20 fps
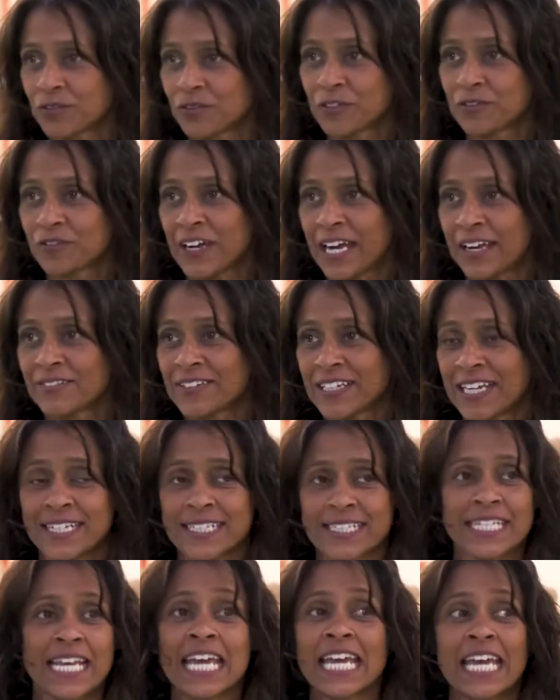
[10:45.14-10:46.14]
for 5
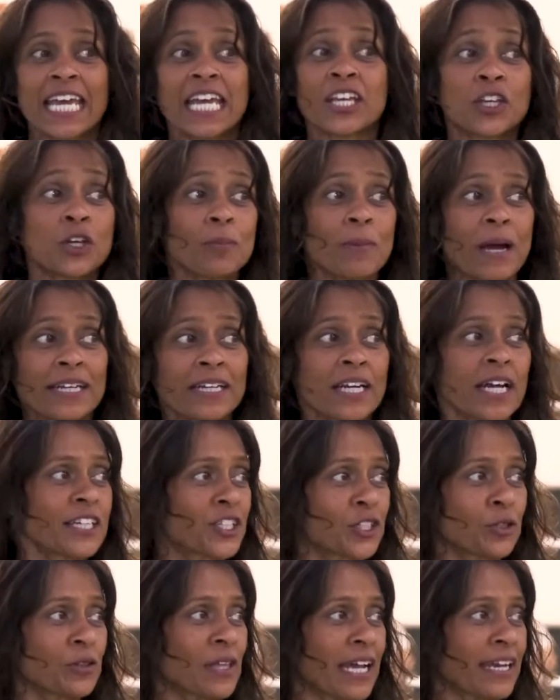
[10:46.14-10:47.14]
days. You might not
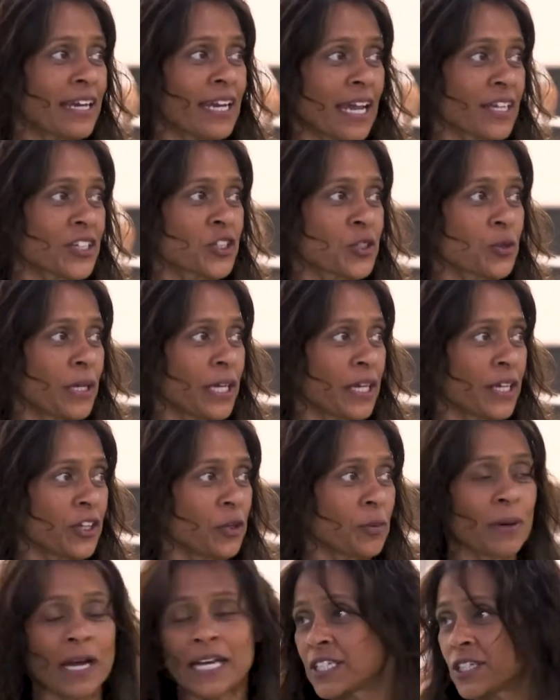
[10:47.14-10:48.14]
do that next week.
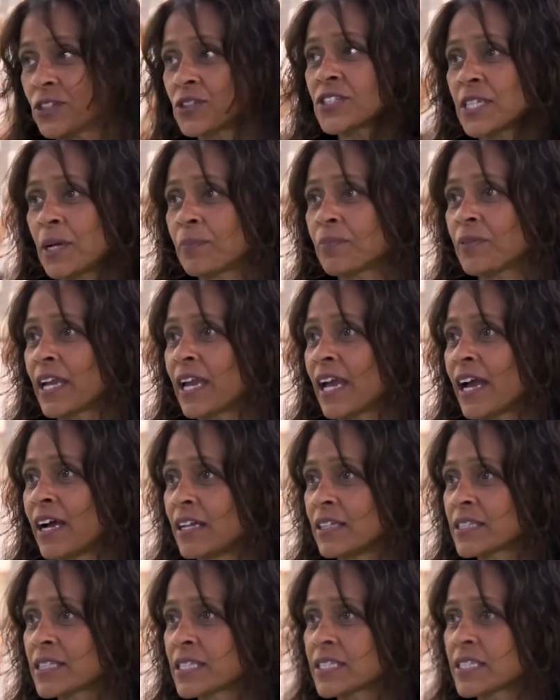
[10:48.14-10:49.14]
You might do something
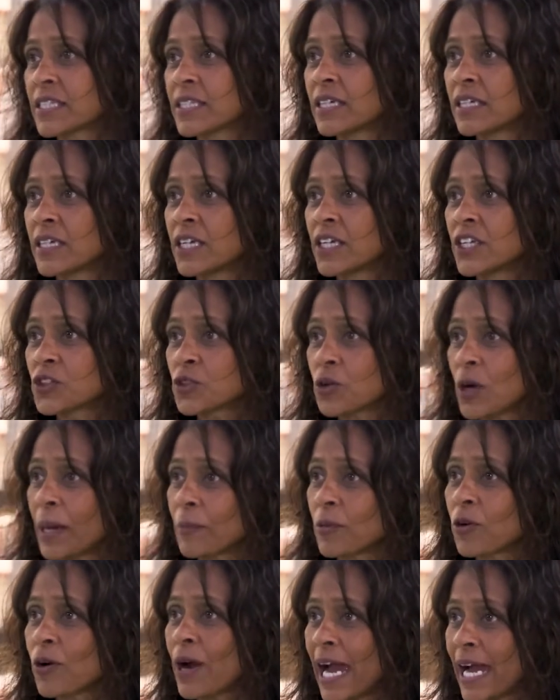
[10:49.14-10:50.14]
else. So I'm
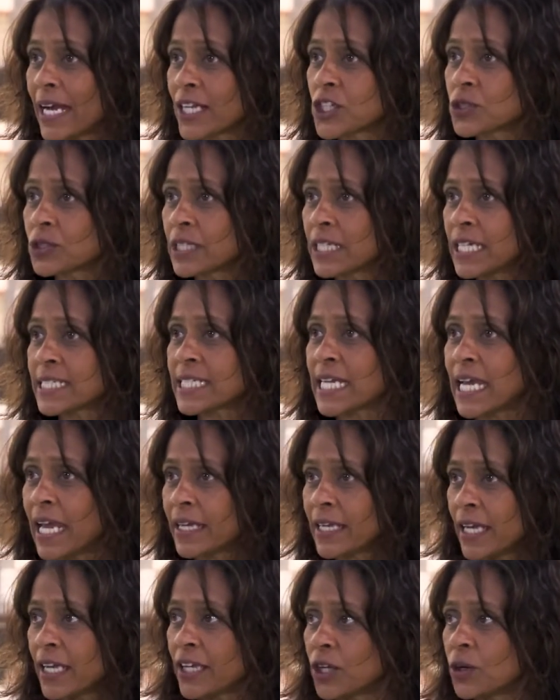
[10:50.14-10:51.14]
gradually
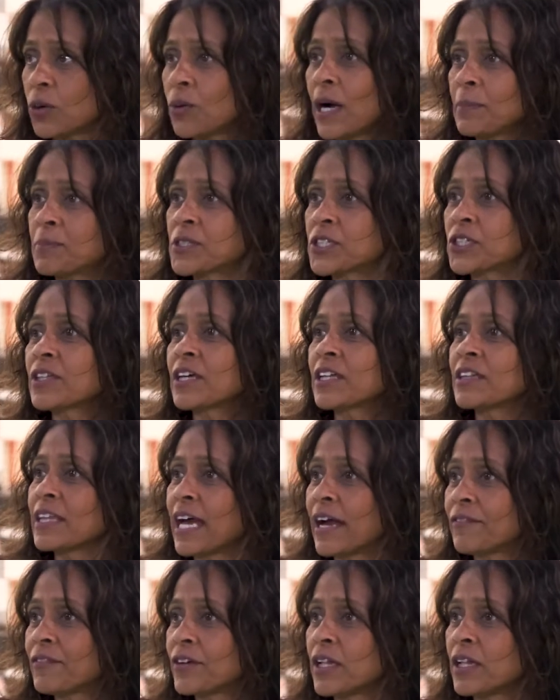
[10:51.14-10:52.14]
taking you up to the
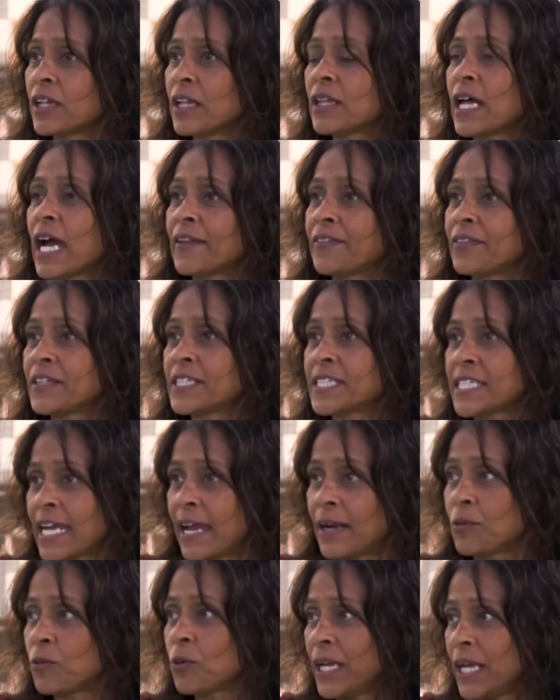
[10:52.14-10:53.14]
level at the
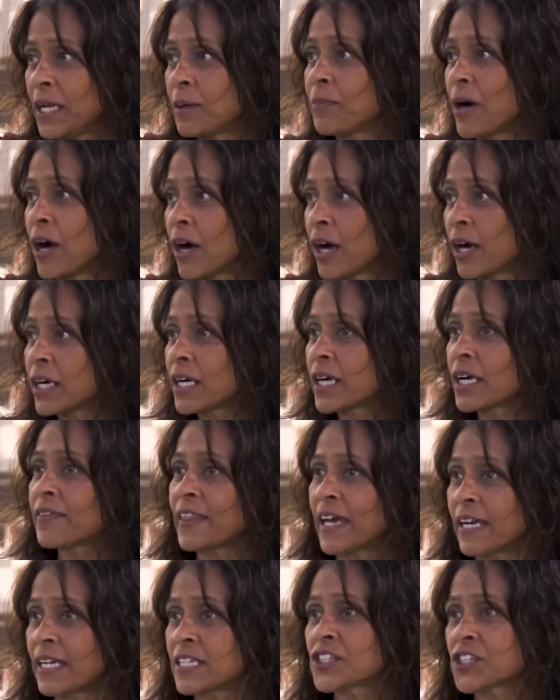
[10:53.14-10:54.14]
10-week mark
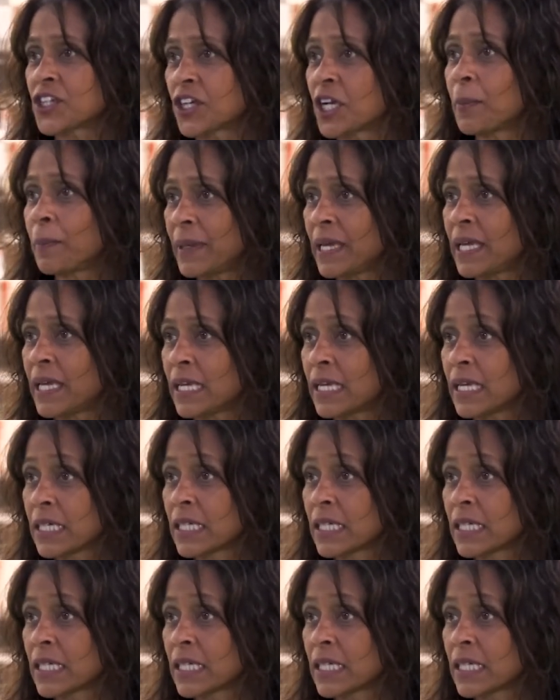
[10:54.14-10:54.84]
that it's going to be.